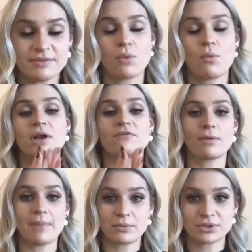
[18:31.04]
that one of
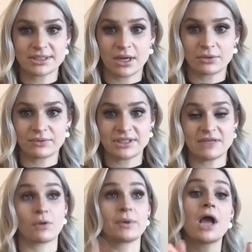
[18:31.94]
our members is going to
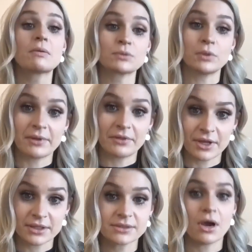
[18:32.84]
receive. Are we comfortable with
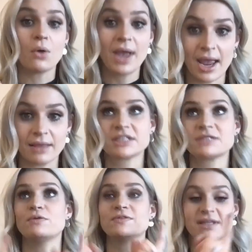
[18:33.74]
this? Okay,
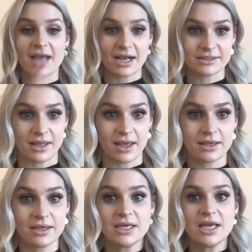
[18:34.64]
let's move to the next
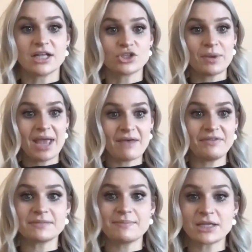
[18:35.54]
thing. And so we have
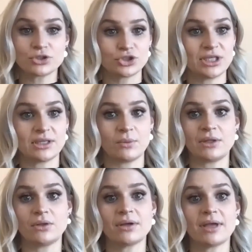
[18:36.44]
this master sheet that
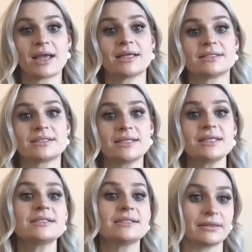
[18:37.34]
we look at
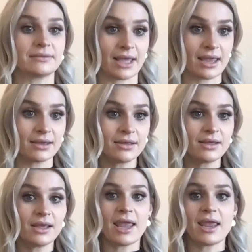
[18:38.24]
consistently,
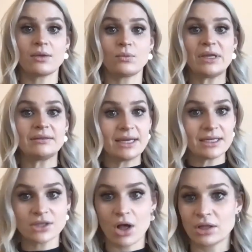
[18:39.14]
and we lean
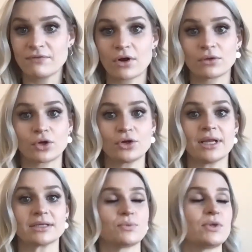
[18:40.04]
into all of our
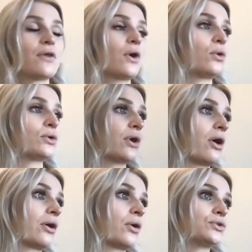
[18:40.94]
learnings. We know that
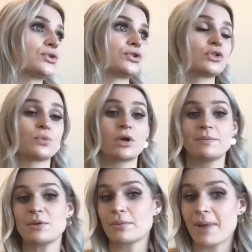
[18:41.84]
our older adults want to
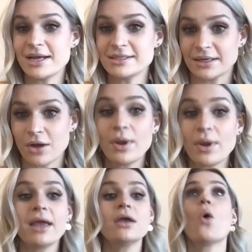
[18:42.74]
be reminded,
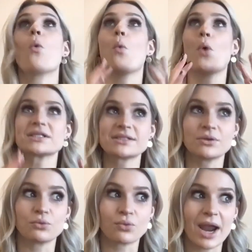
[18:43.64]
okay, what's
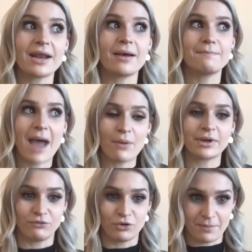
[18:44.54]
the right
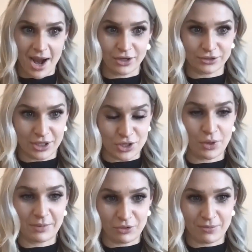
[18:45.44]
amount of reminders that you
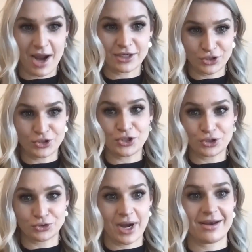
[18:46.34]
want to be reminded to do
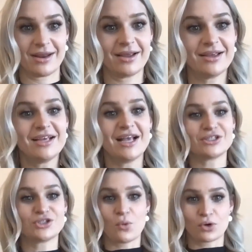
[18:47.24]
your training?
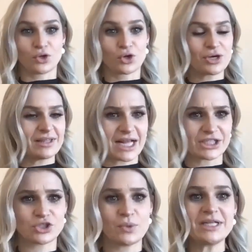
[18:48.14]
And so we're learning that
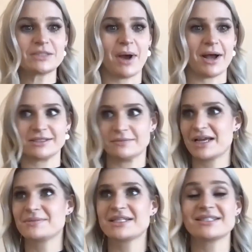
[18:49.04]
sweet spot.
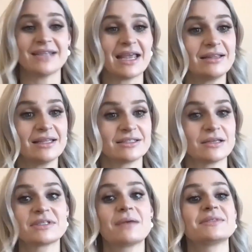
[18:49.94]
Sometimes it's daily,
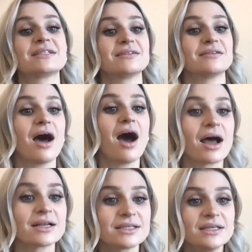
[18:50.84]
sometimes it's
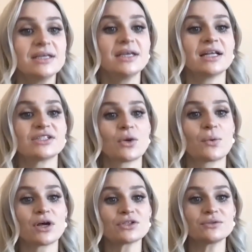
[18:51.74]
not. And so
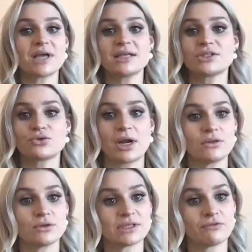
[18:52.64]
it also ties to
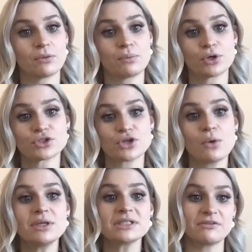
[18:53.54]
creating those different
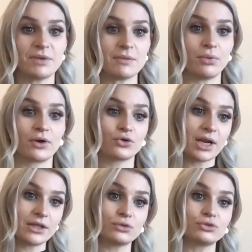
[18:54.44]
personas of people and
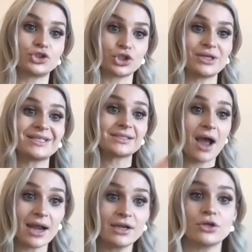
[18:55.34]
creating those journeys
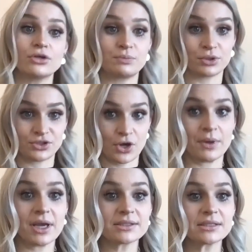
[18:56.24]
tied to those
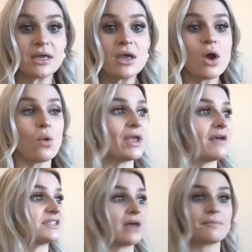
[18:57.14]
personas. We
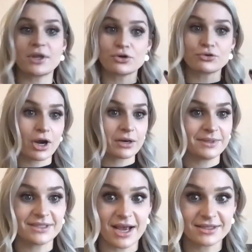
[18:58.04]
have some that are
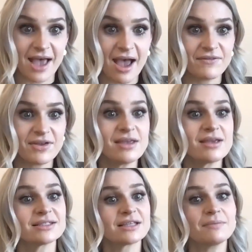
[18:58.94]
incredibly tech savvy
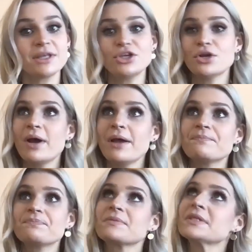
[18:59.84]
and some that, you know what?
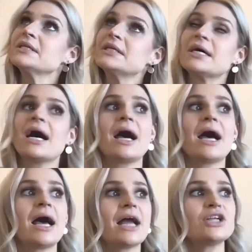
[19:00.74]
I